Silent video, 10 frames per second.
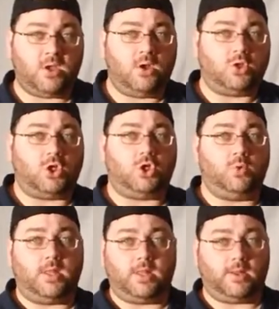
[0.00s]
just
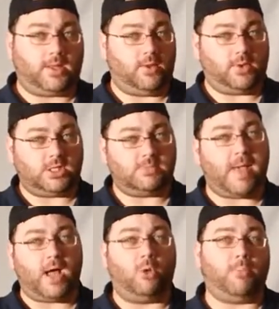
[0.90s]
shooting at little, like, you know, like
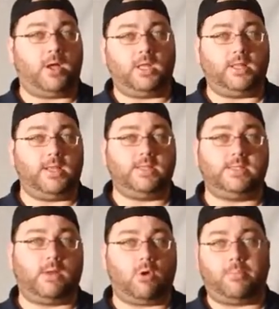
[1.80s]
spackle bucket lids
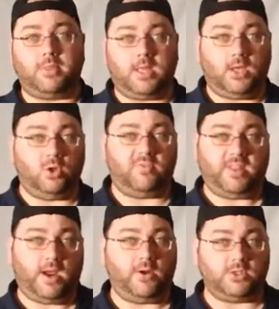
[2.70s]
that were up on the hill over
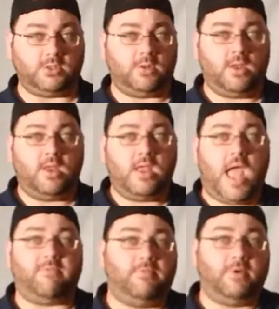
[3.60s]
there, and just
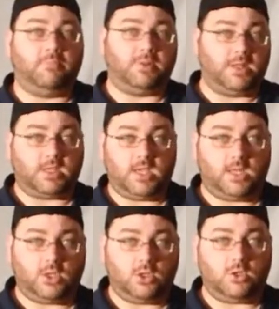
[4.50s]
having fun plinking
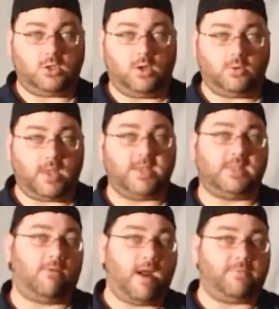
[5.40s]
and, you know,
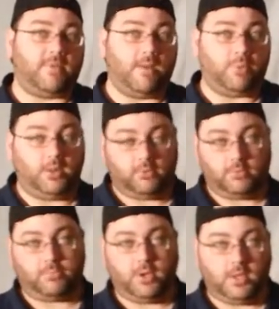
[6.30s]
testing the rifle out
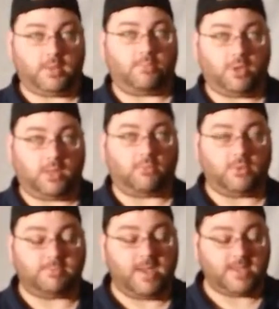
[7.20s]
and putting it through
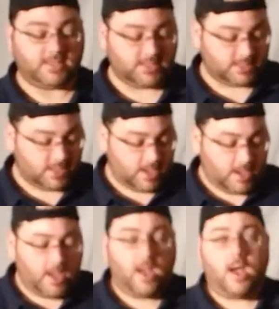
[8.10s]
its paces.
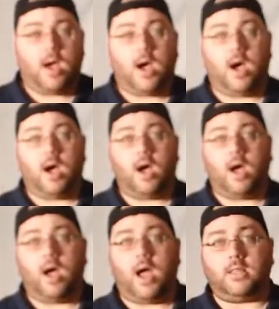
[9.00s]

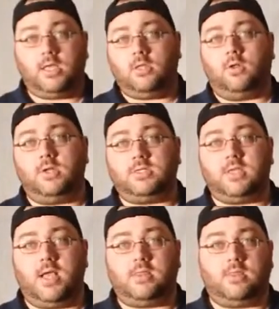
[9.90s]
I did notice
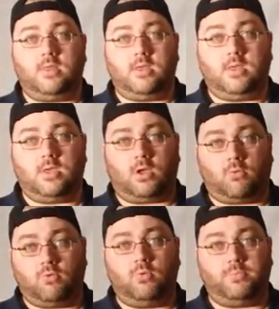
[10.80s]
that the
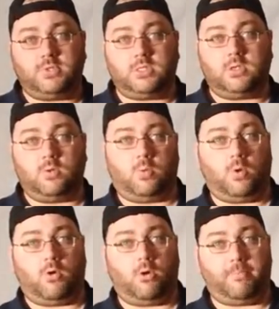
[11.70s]
groups
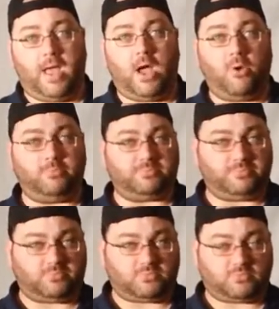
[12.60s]
were about,
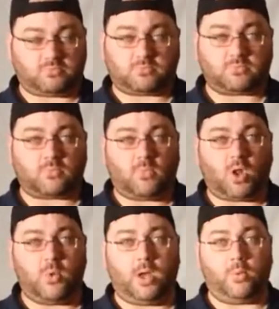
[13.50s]

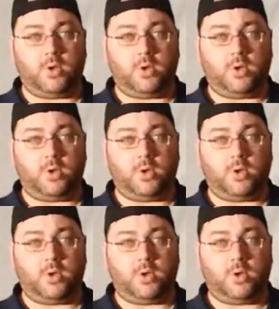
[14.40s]
testing